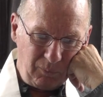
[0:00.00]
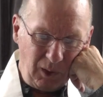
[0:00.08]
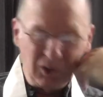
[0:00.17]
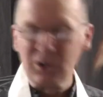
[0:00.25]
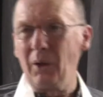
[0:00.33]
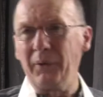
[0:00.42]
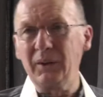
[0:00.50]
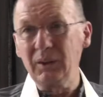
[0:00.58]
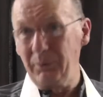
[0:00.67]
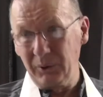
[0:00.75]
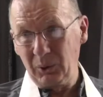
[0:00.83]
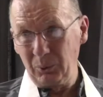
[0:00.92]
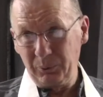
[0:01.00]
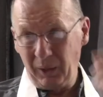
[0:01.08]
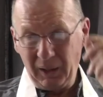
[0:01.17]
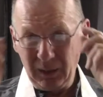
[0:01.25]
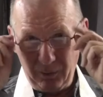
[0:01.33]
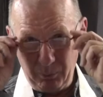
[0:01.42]
it's nothing difficult for
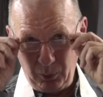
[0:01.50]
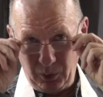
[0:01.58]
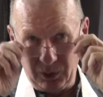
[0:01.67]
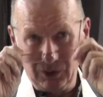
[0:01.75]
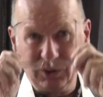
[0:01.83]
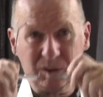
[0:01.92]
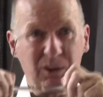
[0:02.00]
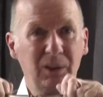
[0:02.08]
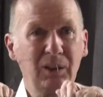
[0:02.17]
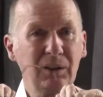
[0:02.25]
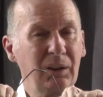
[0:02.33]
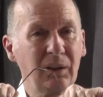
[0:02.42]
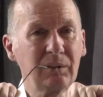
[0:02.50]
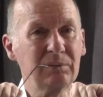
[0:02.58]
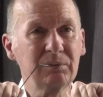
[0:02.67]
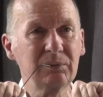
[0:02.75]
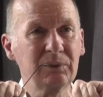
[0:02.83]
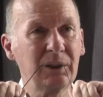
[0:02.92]
any of the Buddhists in India.
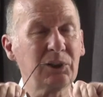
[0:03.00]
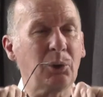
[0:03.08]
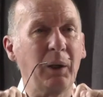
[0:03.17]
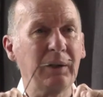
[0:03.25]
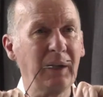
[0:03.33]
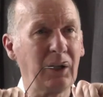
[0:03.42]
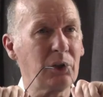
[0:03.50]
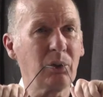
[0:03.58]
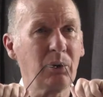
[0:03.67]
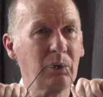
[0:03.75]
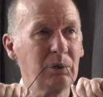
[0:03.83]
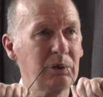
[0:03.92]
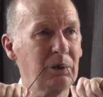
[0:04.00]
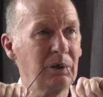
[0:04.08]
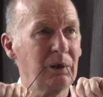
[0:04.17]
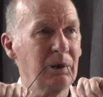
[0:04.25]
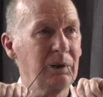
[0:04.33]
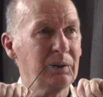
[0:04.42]
It's quite natural.
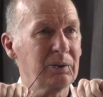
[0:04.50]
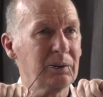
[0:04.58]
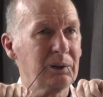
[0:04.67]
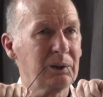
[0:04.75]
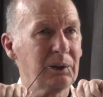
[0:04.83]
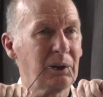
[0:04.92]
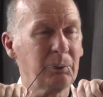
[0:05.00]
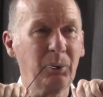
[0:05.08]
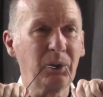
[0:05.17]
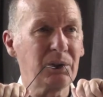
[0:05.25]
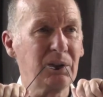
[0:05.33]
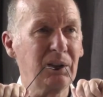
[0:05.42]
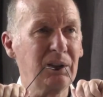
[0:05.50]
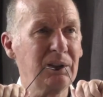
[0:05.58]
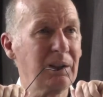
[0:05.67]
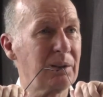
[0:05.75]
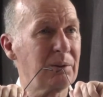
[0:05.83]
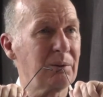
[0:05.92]
Our Buddhists in
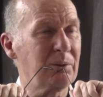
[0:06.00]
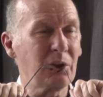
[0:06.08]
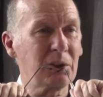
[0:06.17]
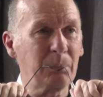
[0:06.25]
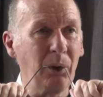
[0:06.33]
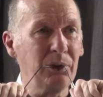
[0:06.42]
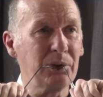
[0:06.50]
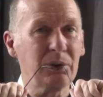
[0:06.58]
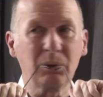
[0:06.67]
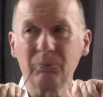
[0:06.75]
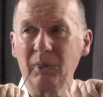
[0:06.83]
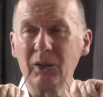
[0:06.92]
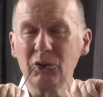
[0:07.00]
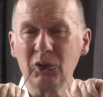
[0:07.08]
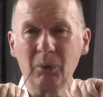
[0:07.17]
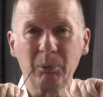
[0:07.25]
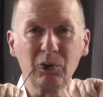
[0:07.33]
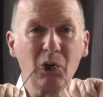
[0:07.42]
India respond to
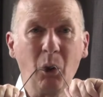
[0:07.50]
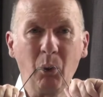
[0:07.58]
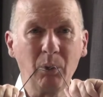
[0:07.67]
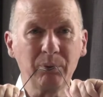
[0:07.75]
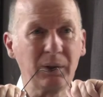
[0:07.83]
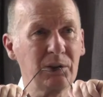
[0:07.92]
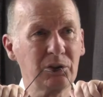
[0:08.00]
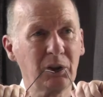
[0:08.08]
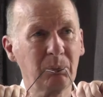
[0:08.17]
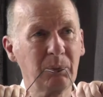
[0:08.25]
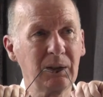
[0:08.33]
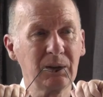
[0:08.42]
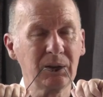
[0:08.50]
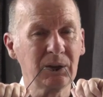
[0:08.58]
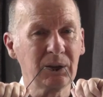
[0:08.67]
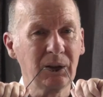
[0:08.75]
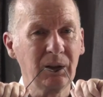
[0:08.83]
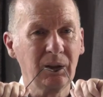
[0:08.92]
friendship and know what friendship
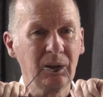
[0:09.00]
means